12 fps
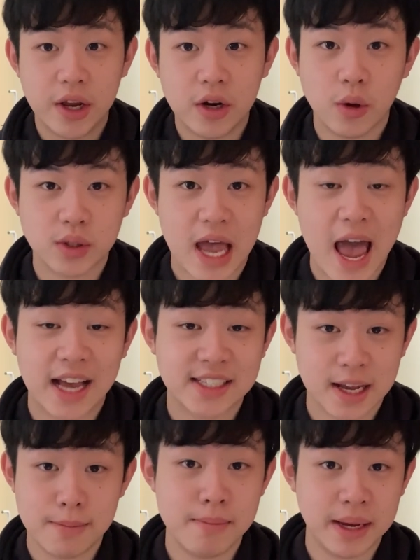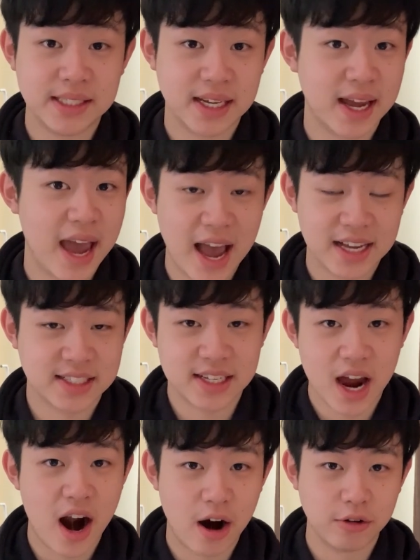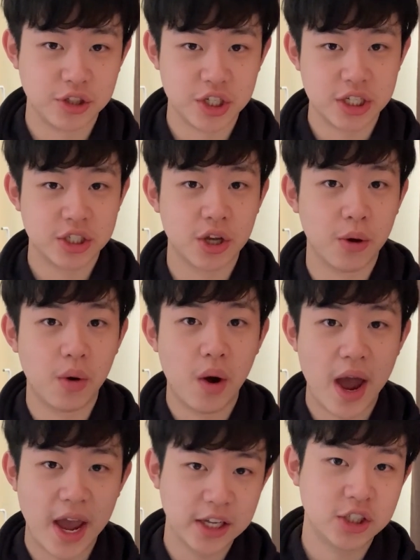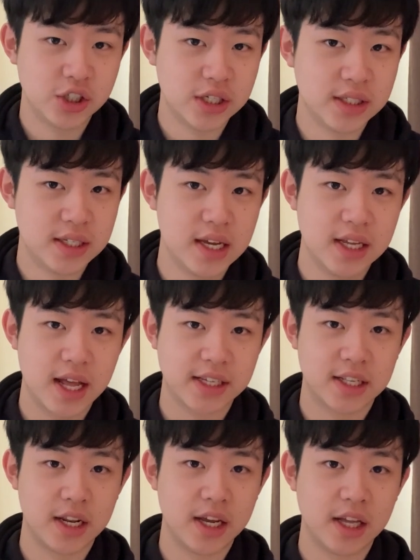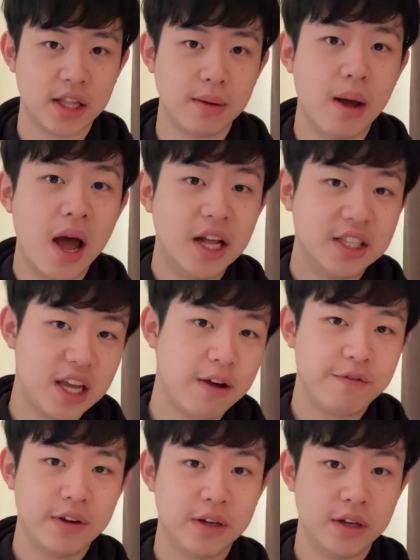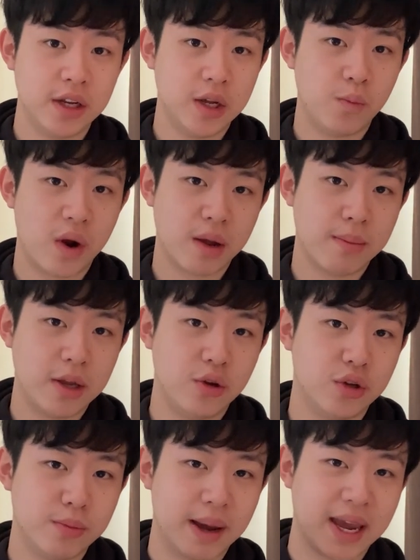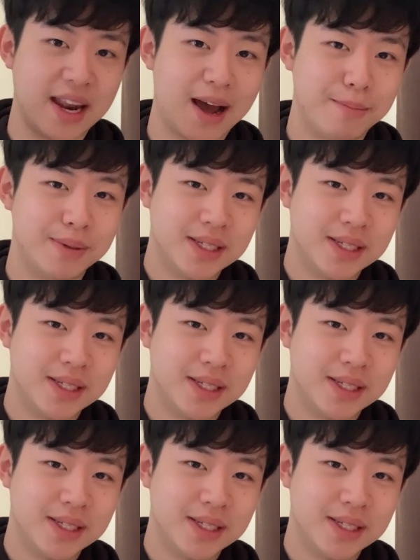It looks as amazing as the RG. So HGC Destiny Gundam, definitely recommend you to pick it up.